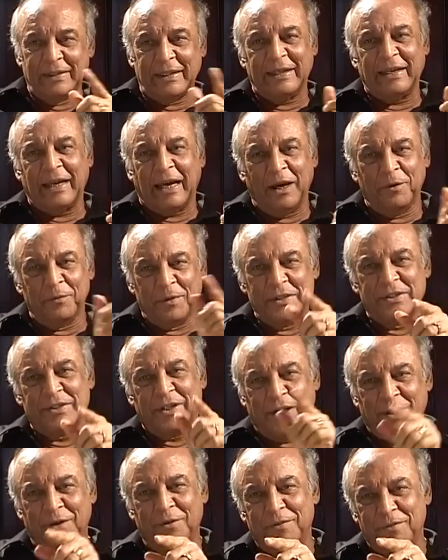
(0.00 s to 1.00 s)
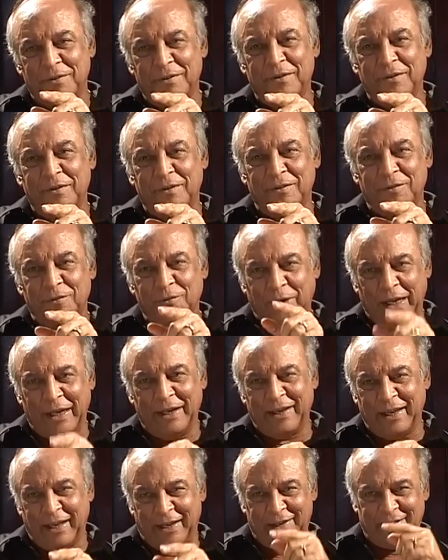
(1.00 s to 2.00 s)
that I was a Ray
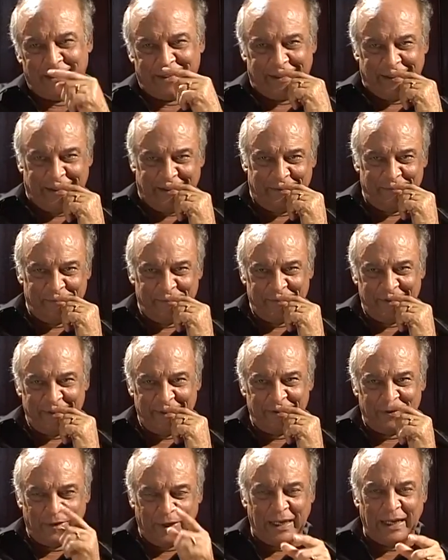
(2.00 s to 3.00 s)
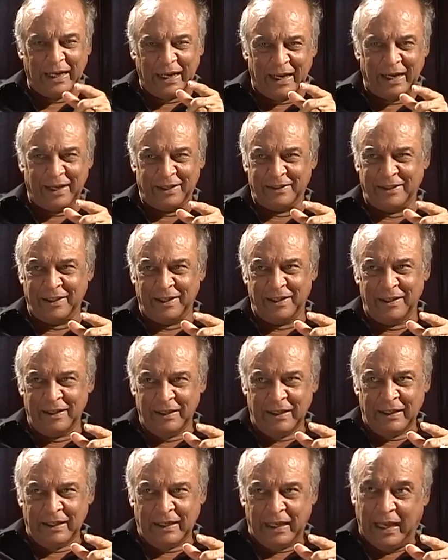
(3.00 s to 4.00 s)
character, Ray actor.
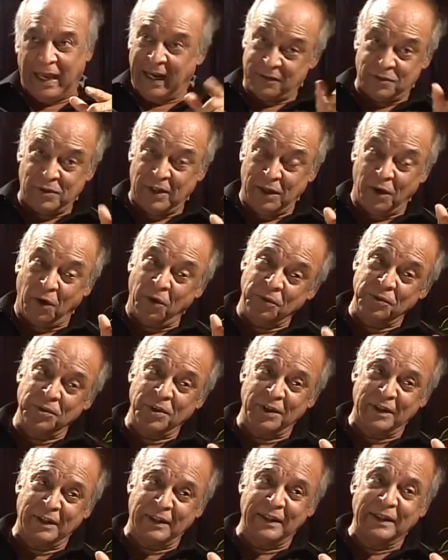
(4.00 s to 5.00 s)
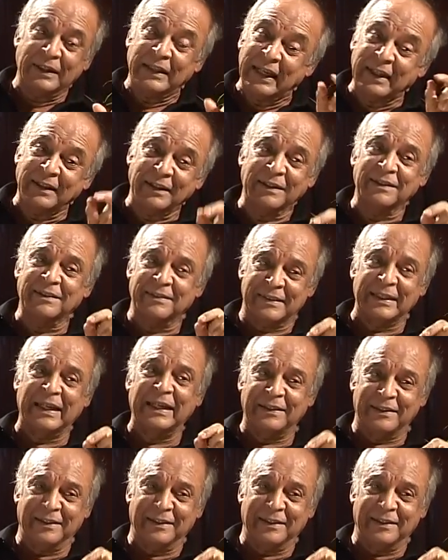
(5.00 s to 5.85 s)
Actually, Anjan did say